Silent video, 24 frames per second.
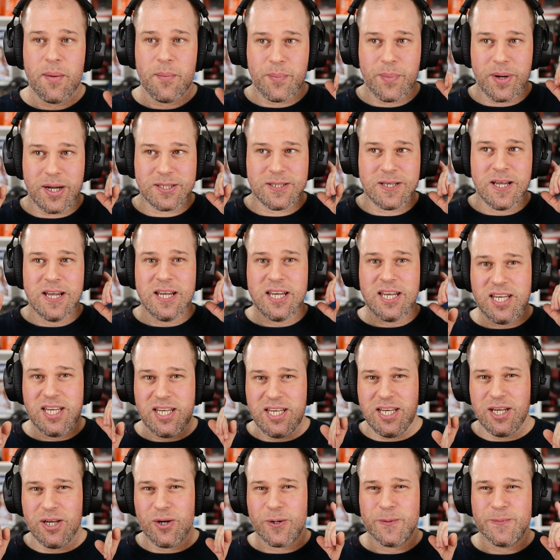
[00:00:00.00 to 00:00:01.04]
But
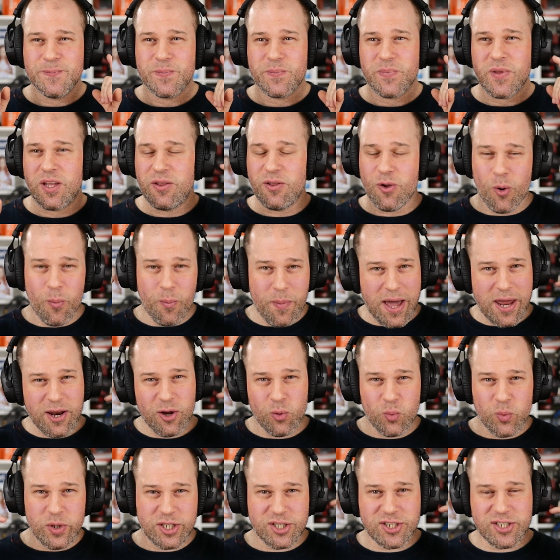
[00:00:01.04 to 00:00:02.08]
here, no matter
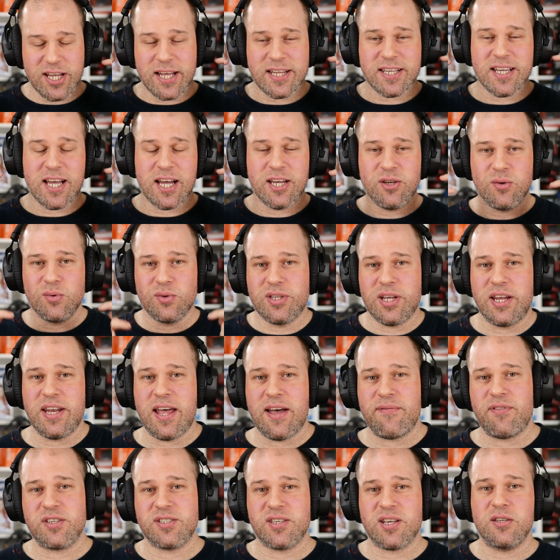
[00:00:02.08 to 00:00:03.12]
which setting I used, they
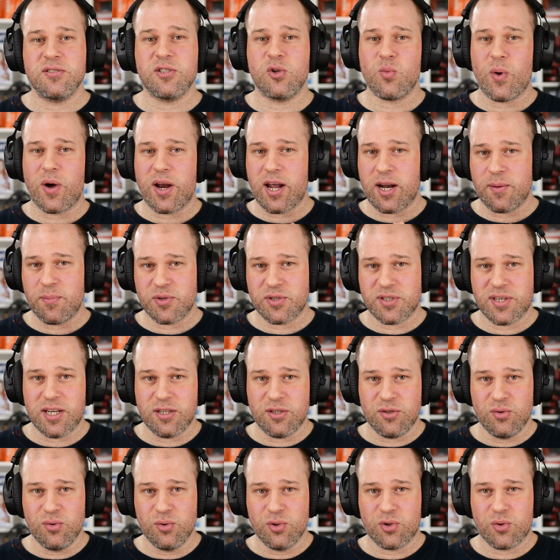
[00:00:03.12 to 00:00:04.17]
never sounded
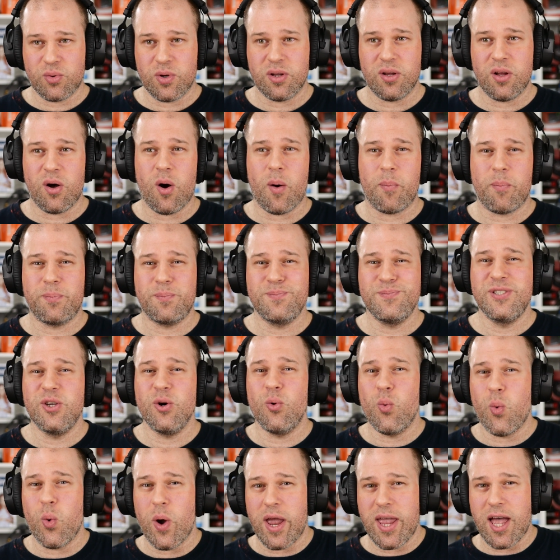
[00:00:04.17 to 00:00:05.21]
100% neutral or the
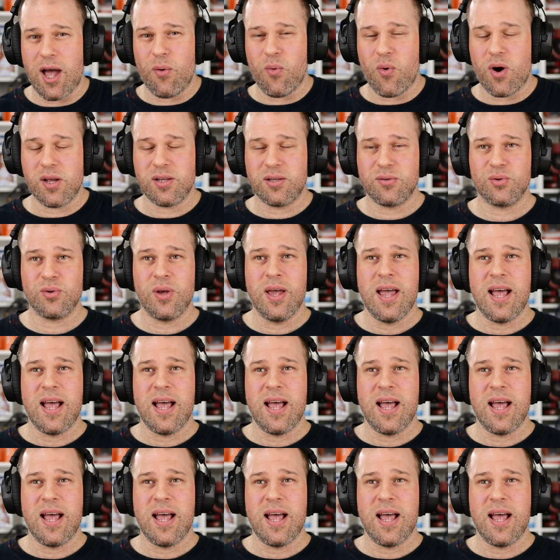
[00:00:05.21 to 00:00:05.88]
way I wanted to.